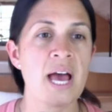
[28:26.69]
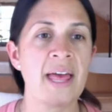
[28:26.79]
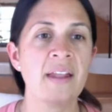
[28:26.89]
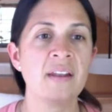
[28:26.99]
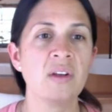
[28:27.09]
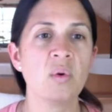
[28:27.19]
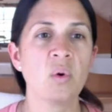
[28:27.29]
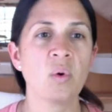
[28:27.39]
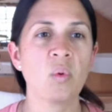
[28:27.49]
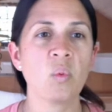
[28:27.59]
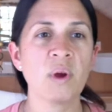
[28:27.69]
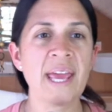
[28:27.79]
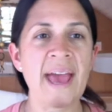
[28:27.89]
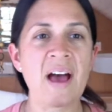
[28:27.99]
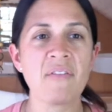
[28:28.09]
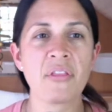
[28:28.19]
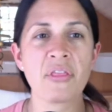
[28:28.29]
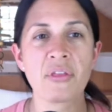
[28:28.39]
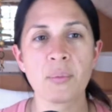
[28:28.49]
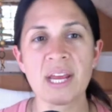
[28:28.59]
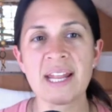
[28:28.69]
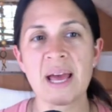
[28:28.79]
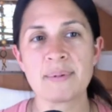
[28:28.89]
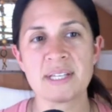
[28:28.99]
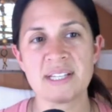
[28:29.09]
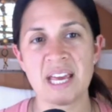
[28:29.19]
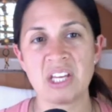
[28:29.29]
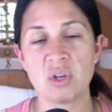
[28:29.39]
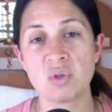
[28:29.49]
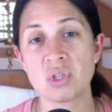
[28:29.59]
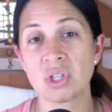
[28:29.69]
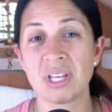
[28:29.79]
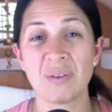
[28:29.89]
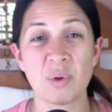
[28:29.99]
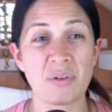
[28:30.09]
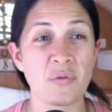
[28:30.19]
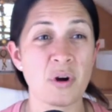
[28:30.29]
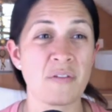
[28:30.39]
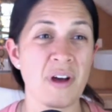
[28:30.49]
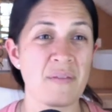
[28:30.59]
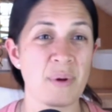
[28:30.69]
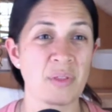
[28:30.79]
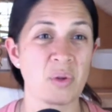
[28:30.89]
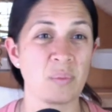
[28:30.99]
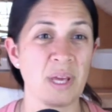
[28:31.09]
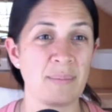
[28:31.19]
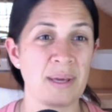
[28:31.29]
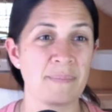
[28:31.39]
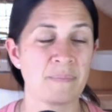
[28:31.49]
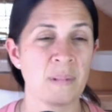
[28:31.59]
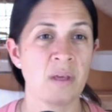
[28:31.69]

And we have three naps a day, usually with a four to five month old baby.